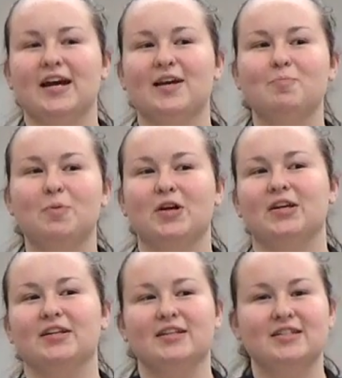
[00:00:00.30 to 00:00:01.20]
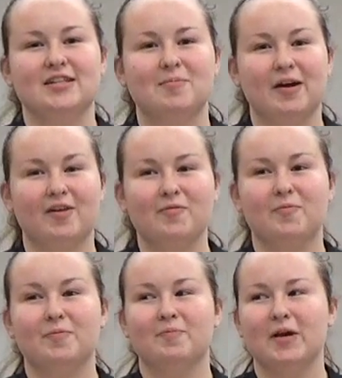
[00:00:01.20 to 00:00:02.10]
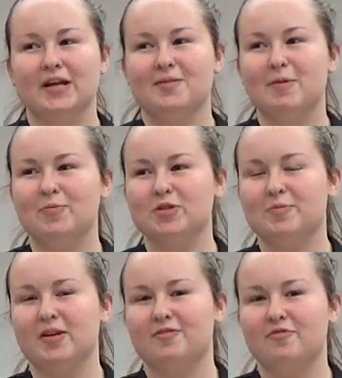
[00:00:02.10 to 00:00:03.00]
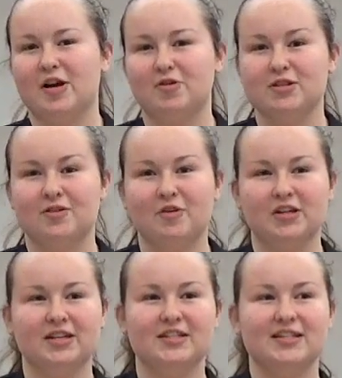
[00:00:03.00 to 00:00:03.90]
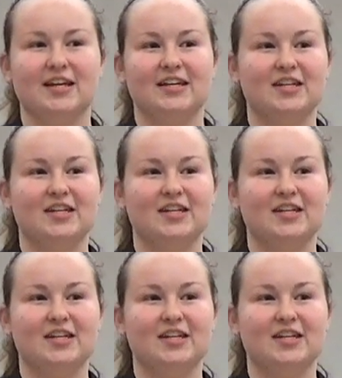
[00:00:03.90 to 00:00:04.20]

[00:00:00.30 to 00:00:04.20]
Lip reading: 1.9 billion is the amount of money people spend on flowers on Valentine's Day